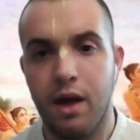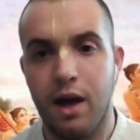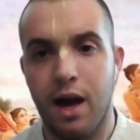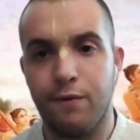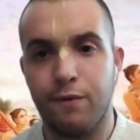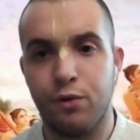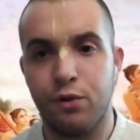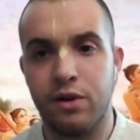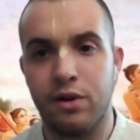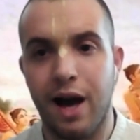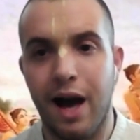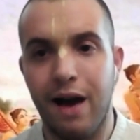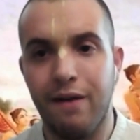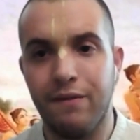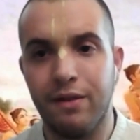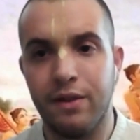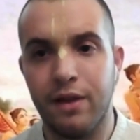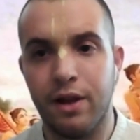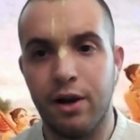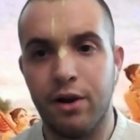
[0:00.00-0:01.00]
At
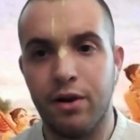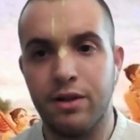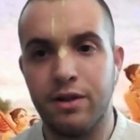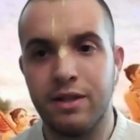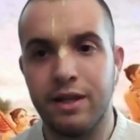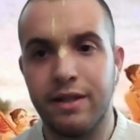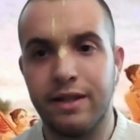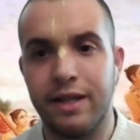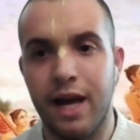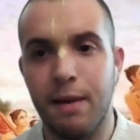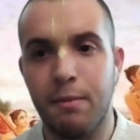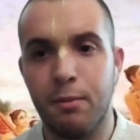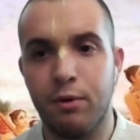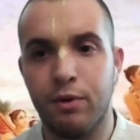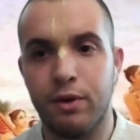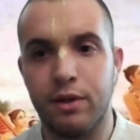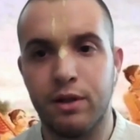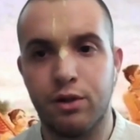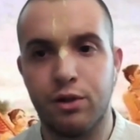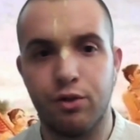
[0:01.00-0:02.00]
Vrindavan, there is a
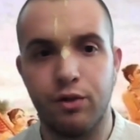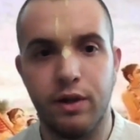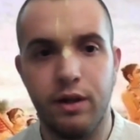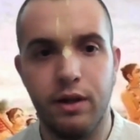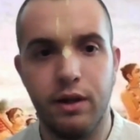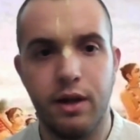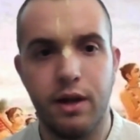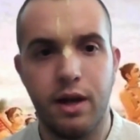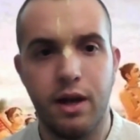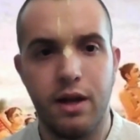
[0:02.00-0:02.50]
tamarind tree,